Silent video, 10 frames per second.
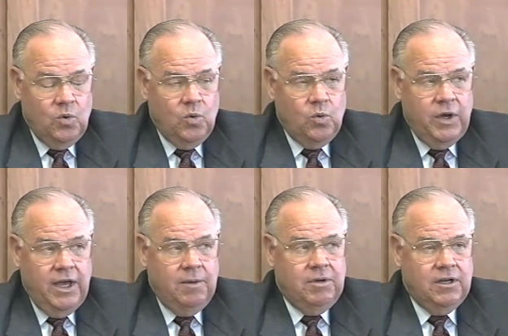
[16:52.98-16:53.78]
we
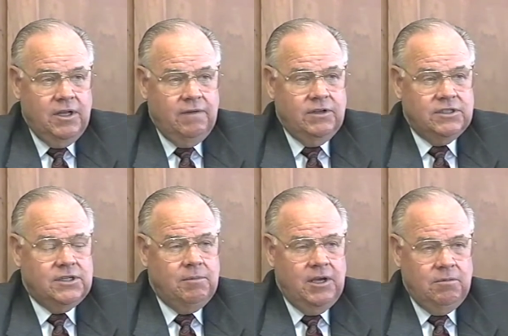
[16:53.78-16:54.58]
had been given
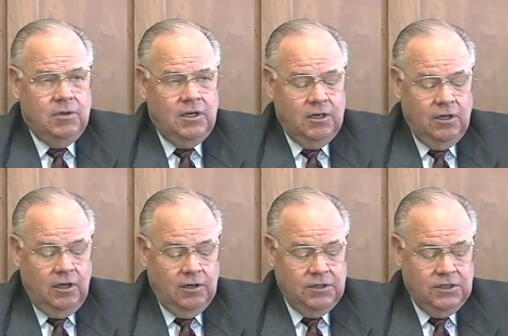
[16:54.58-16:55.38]
some $8 million
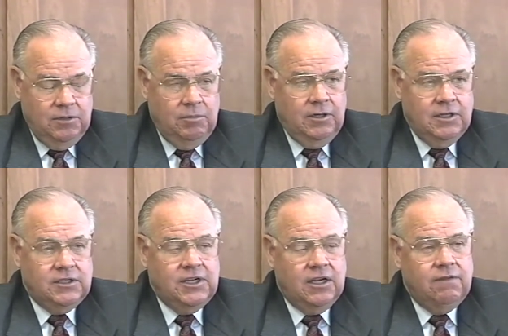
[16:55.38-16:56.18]
to build a
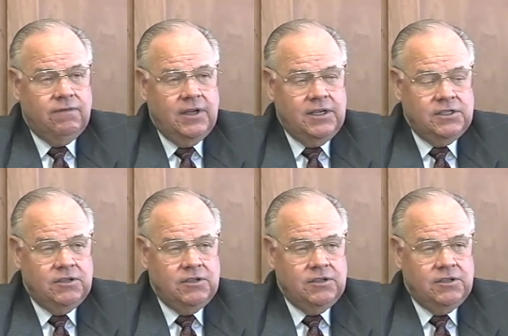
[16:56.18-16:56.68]
second phase